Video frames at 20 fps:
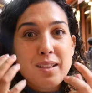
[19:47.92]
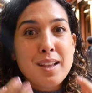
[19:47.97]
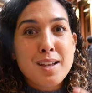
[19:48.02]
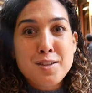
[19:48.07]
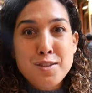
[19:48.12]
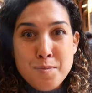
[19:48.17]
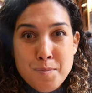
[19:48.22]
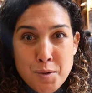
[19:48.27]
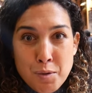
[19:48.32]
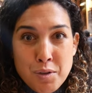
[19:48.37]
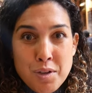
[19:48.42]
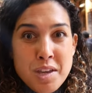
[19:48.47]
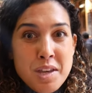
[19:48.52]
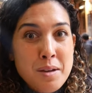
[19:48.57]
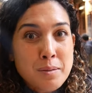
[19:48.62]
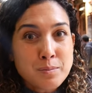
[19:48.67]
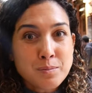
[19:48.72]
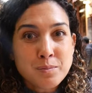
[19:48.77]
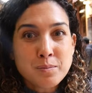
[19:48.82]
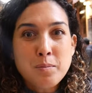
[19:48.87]
Less milky.
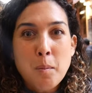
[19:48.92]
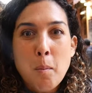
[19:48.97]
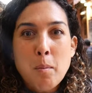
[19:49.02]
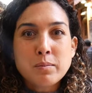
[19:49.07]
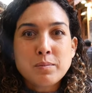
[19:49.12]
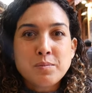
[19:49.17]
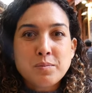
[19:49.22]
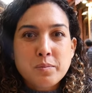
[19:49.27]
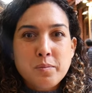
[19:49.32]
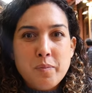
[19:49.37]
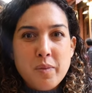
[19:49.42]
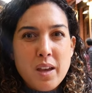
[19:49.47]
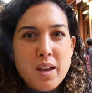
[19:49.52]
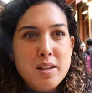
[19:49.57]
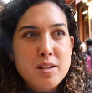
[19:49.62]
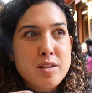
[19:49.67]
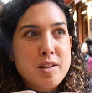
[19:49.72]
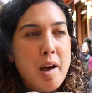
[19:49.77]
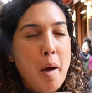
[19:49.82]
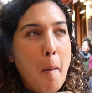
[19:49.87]

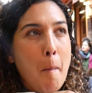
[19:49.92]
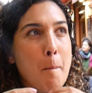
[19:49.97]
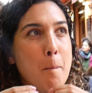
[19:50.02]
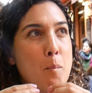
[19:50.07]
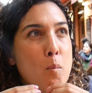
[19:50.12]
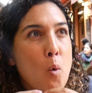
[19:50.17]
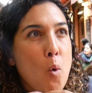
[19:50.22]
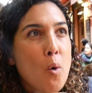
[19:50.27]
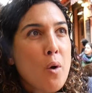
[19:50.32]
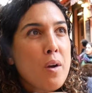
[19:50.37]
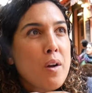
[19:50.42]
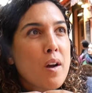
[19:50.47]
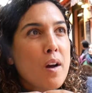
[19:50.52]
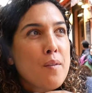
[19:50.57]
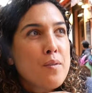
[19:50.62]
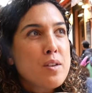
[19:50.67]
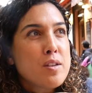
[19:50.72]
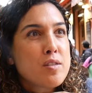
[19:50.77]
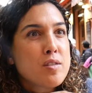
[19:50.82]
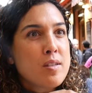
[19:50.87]
It's got more
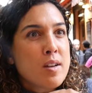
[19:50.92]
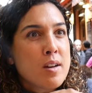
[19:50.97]
of this